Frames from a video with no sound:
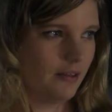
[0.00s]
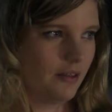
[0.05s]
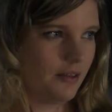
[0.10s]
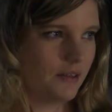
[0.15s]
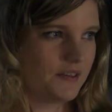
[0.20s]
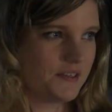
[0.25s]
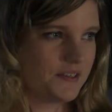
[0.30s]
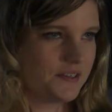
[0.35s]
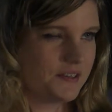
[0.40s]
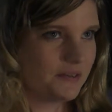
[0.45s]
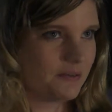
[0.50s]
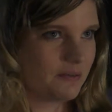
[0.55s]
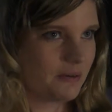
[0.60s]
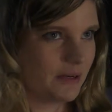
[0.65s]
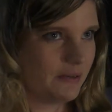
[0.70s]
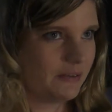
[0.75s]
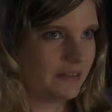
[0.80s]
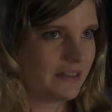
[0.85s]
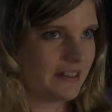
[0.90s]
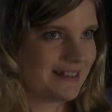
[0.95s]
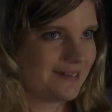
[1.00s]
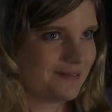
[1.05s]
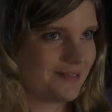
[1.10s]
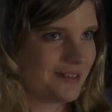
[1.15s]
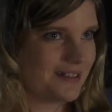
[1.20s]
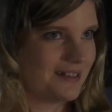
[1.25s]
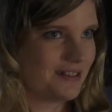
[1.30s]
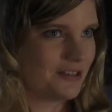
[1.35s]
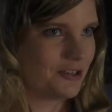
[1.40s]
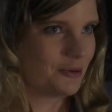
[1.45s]
This is the realness of the
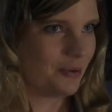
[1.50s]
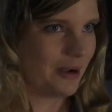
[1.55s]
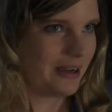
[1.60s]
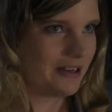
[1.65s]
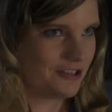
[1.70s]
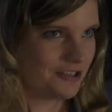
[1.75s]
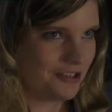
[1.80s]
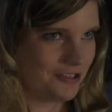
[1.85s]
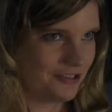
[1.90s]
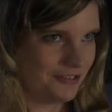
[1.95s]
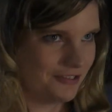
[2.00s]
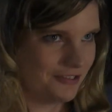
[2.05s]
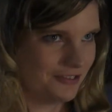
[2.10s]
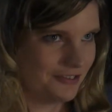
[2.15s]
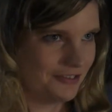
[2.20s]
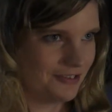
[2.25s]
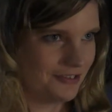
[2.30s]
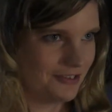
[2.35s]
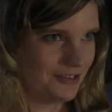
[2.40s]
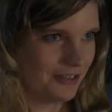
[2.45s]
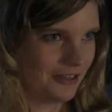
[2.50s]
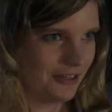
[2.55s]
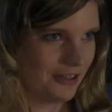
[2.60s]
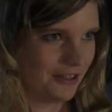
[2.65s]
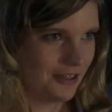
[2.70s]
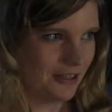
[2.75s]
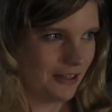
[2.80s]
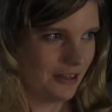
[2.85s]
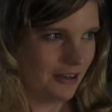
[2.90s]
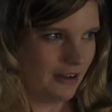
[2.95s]
situation.
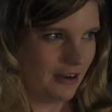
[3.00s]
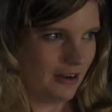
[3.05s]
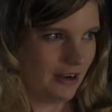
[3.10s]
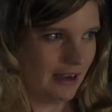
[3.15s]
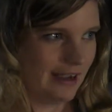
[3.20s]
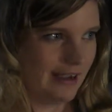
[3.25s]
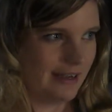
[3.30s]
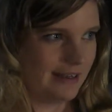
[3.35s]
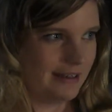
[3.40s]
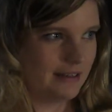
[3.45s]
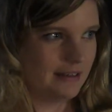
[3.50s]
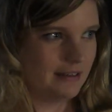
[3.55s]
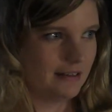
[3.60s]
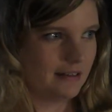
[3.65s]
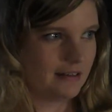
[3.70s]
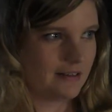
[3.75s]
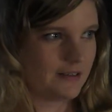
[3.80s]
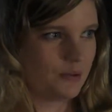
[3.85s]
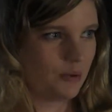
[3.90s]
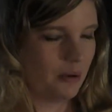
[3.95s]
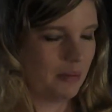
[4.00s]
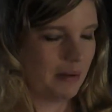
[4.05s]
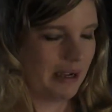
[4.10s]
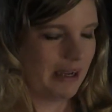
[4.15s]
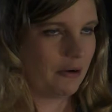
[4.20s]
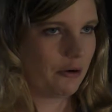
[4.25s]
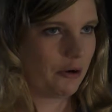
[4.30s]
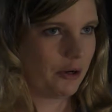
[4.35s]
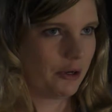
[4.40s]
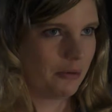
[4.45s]
I saw my
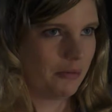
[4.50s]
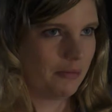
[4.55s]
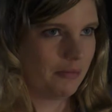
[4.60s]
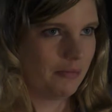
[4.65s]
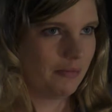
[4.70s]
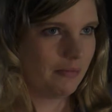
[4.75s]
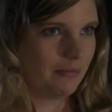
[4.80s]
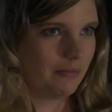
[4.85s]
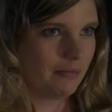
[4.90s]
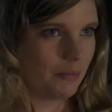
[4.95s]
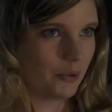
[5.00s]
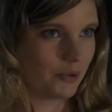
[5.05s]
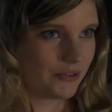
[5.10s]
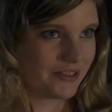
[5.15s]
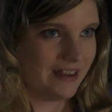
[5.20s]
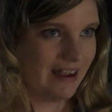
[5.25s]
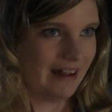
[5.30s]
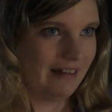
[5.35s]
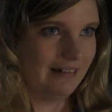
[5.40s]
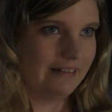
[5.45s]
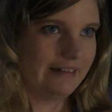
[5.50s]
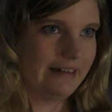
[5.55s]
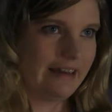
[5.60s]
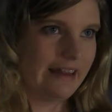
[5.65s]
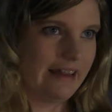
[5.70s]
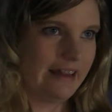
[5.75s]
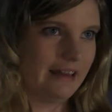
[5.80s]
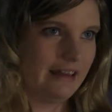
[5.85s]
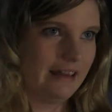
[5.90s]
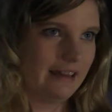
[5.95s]
own
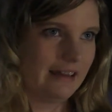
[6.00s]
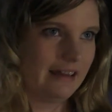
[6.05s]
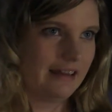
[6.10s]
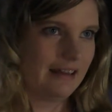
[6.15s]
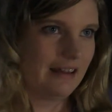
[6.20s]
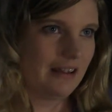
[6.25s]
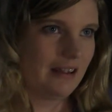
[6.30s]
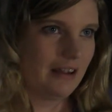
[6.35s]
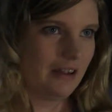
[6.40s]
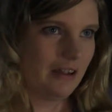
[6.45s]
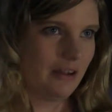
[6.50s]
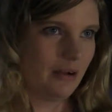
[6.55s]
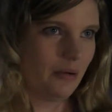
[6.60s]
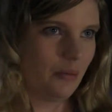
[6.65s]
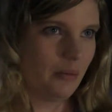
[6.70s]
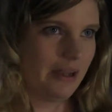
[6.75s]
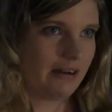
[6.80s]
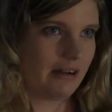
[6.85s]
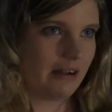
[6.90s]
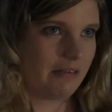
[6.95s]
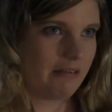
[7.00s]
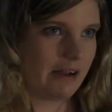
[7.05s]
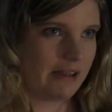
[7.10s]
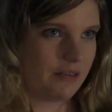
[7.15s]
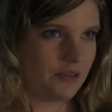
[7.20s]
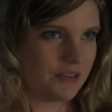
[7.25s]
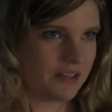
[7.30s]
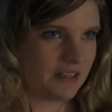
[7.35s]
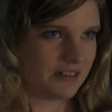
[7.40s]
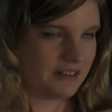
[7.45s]
mortality when I read
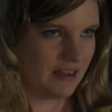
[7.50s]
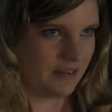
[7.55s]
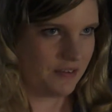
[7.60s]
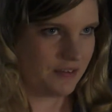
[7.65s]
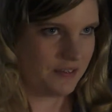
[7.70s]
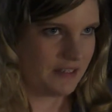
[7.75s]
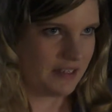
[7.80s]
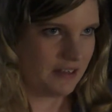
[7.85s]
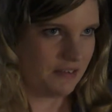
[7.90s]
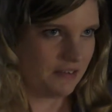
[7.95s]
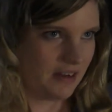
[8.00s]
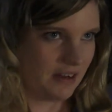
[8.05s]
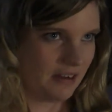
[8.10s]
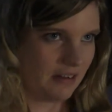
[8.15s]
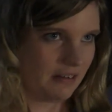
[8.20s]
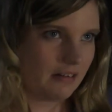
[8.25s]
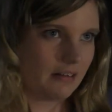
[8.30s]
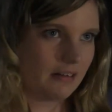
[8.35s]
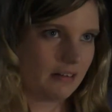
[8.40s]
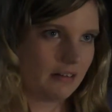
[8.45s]
the death certificate.